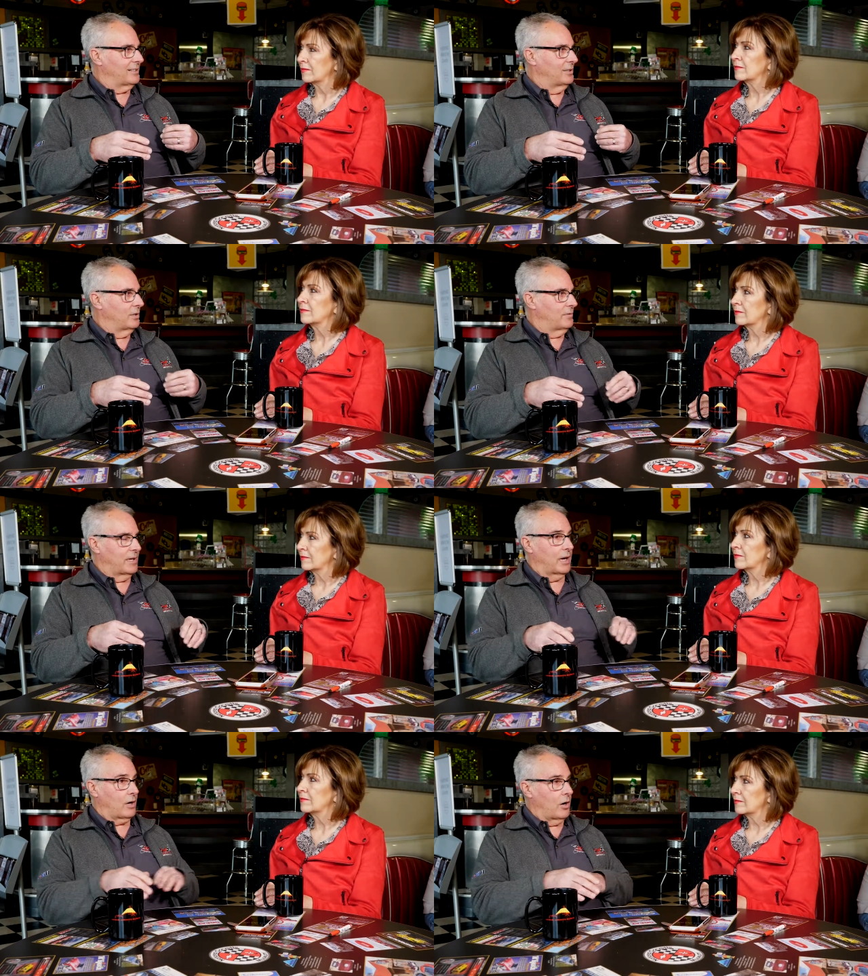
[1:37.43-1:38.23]
Speaker 1: You know, if
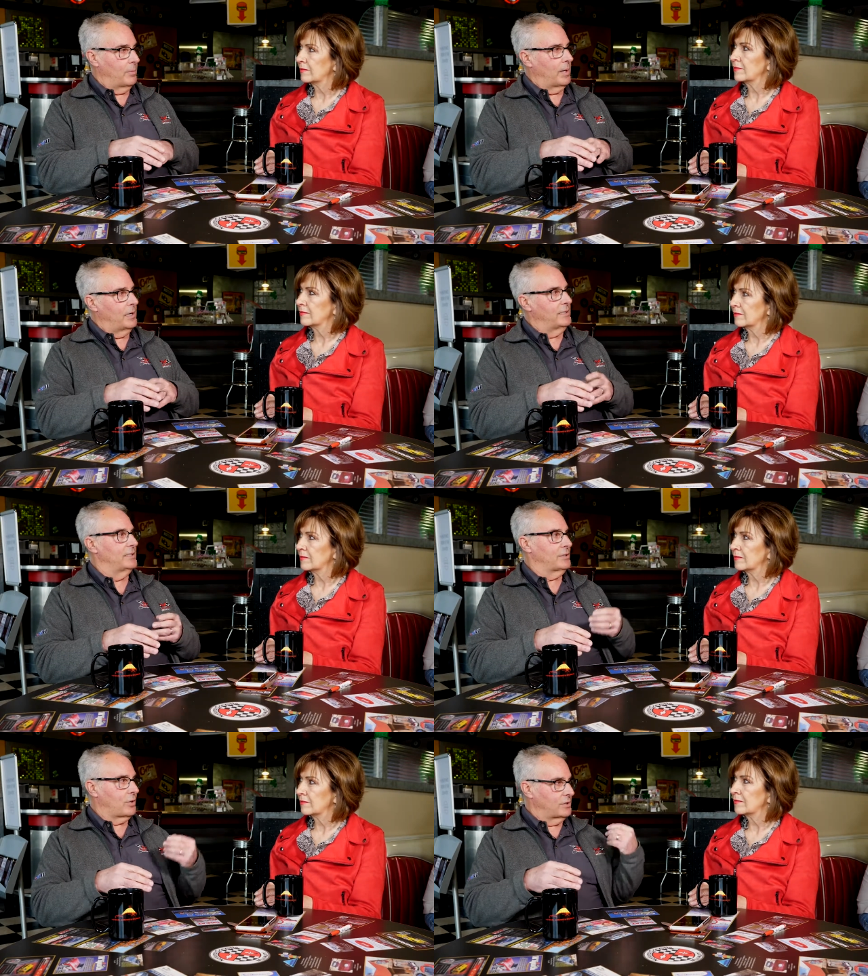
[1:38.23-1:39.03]
you got a car behind
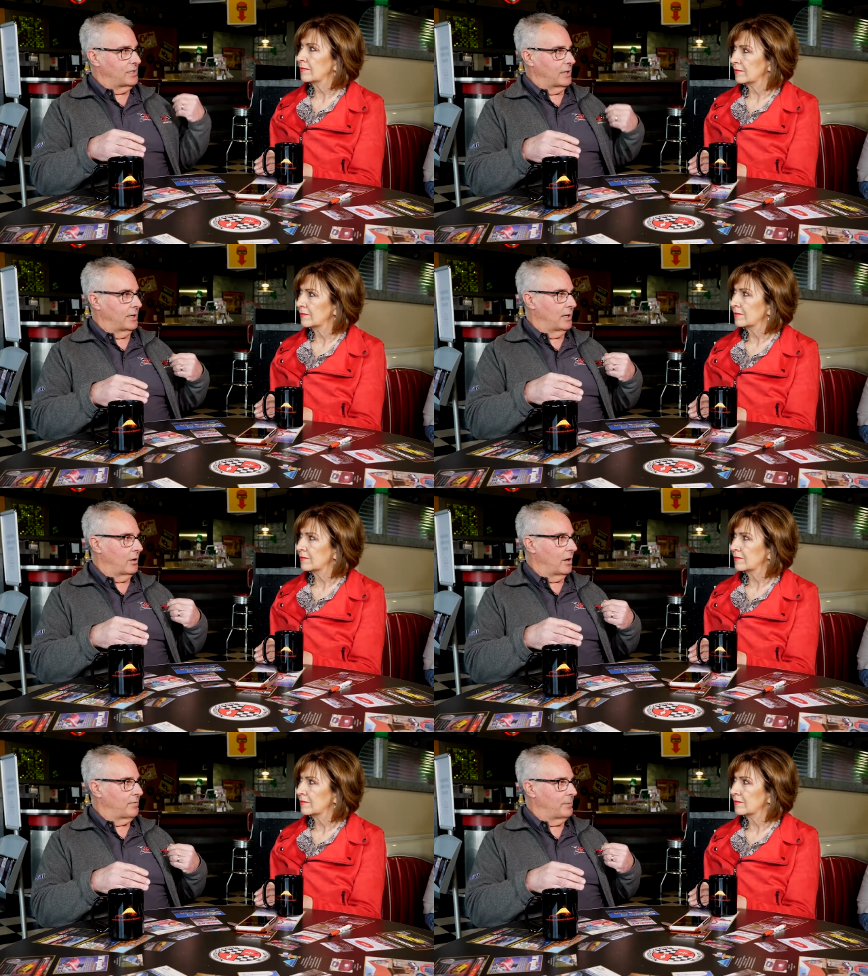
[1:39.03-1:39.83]
you, it starts taking
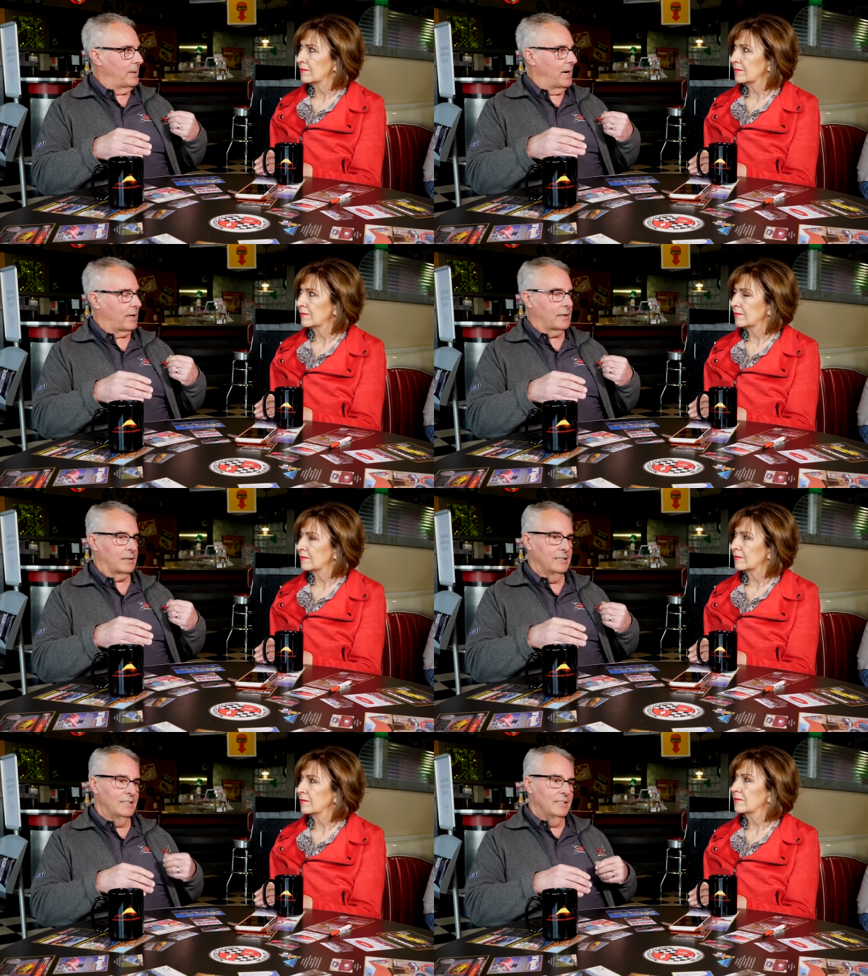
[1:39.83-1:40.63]
air off the back
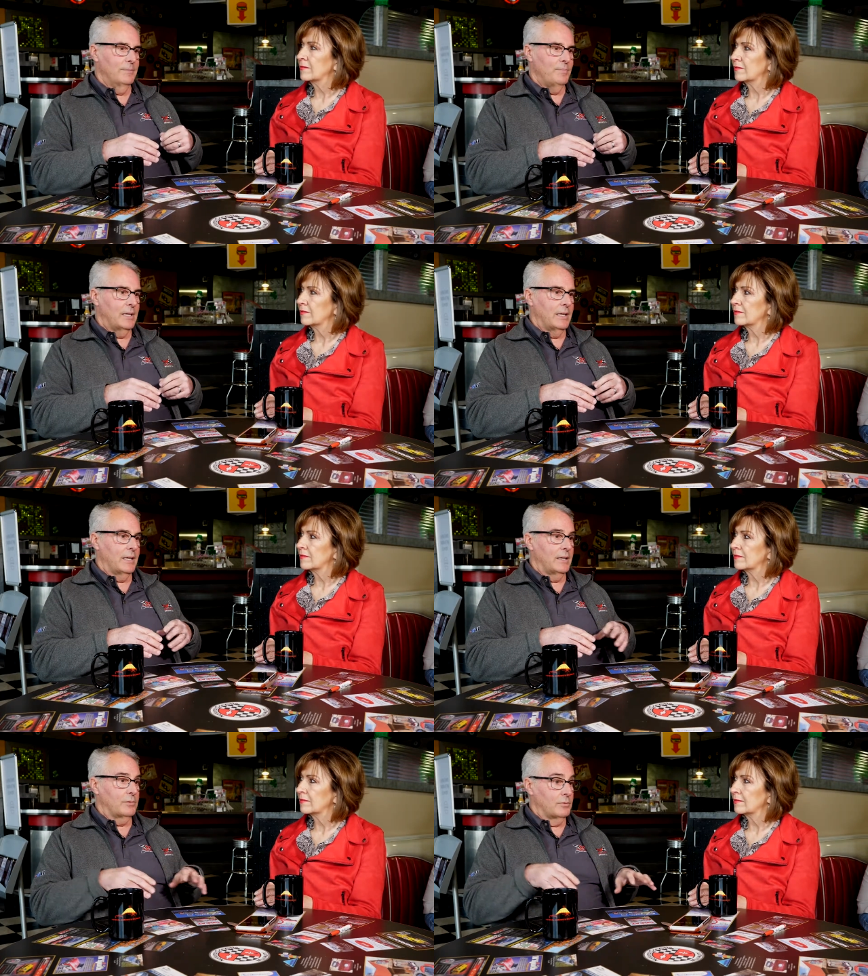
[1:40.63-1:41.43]

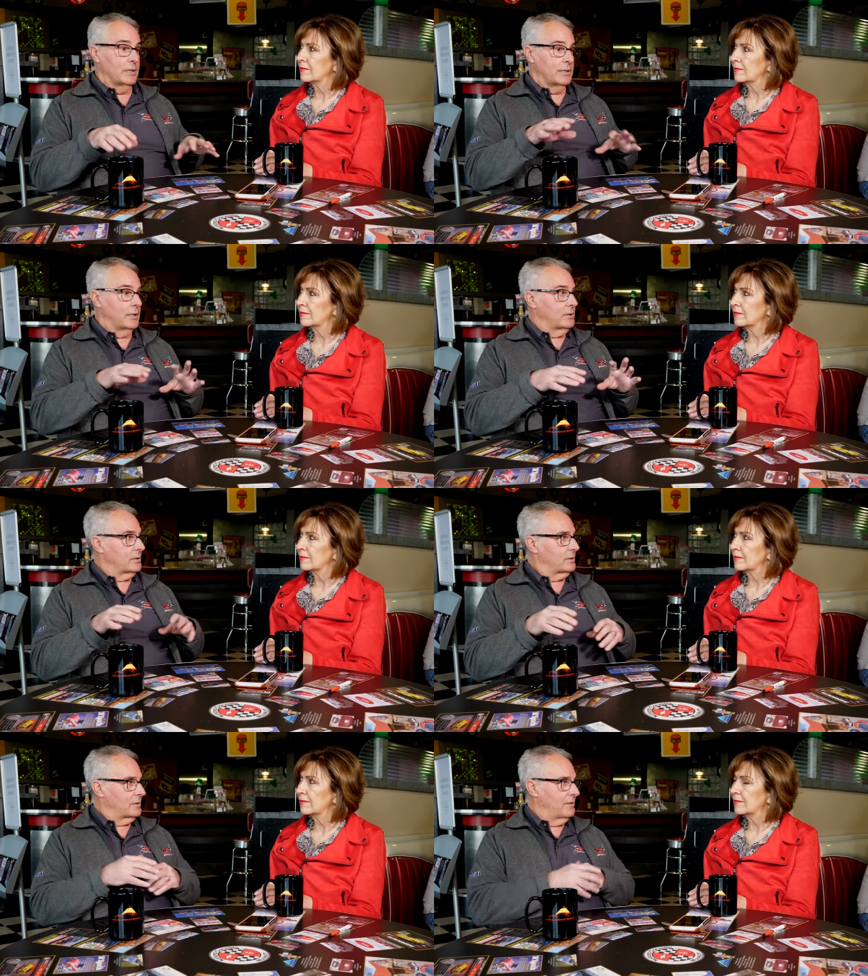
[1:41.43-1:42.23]
and it really
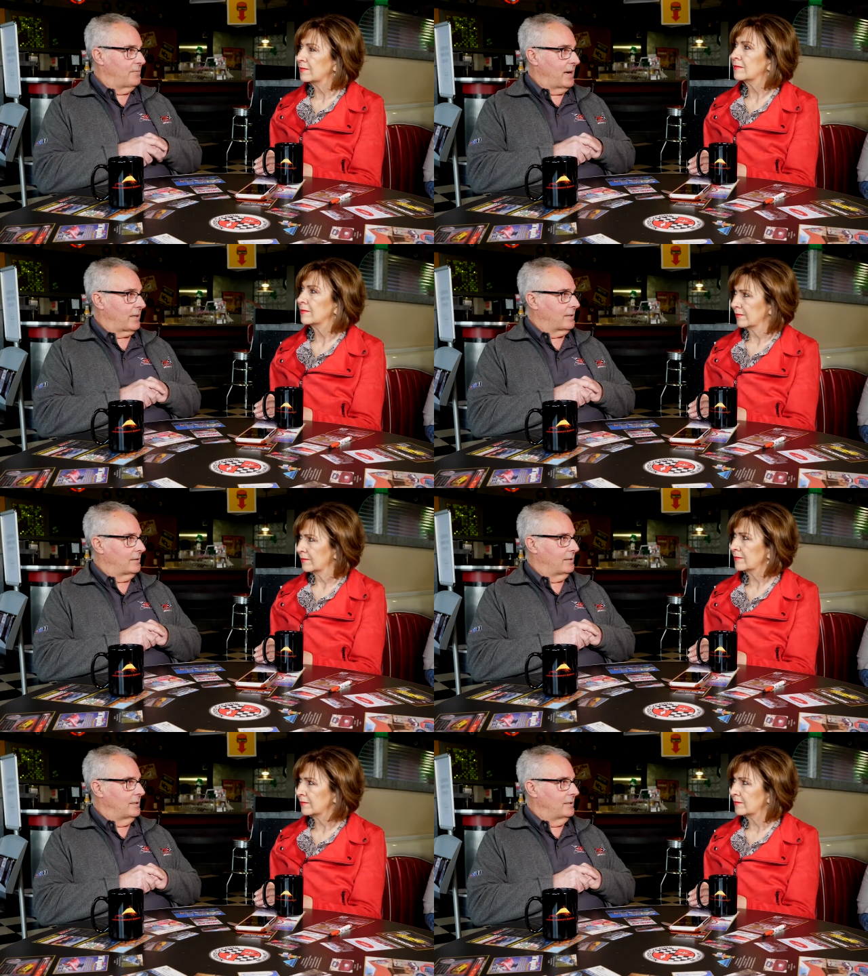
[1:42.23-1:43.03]
does affect
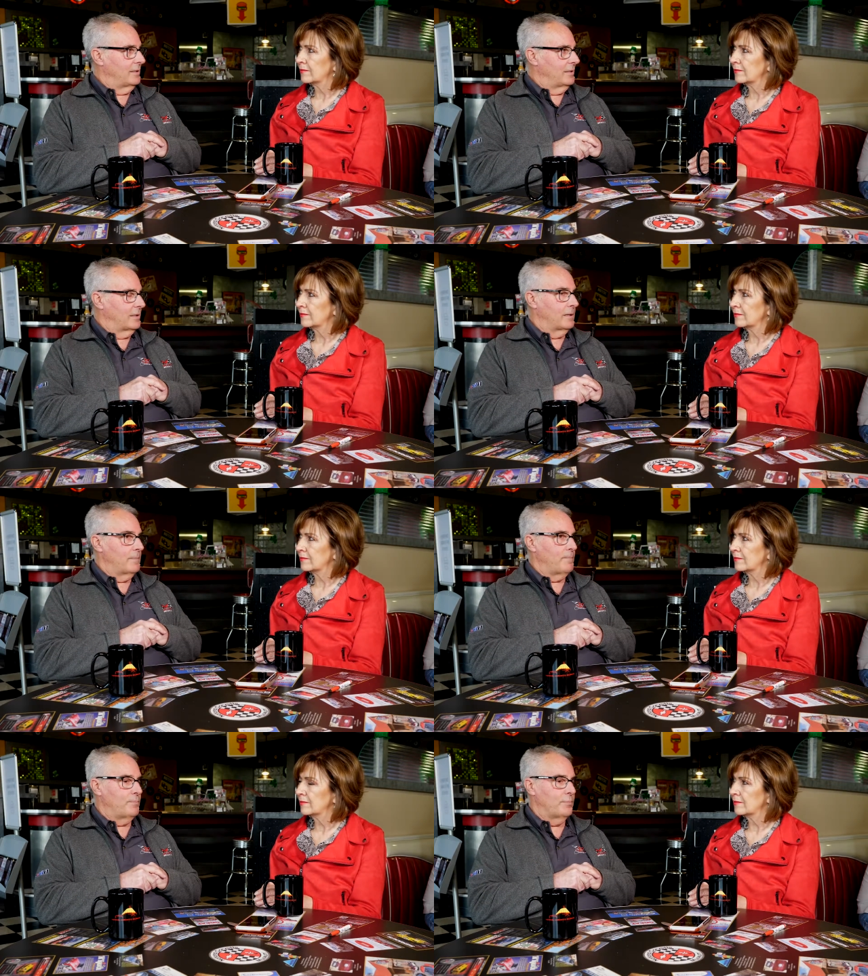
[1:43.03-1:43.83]
the um,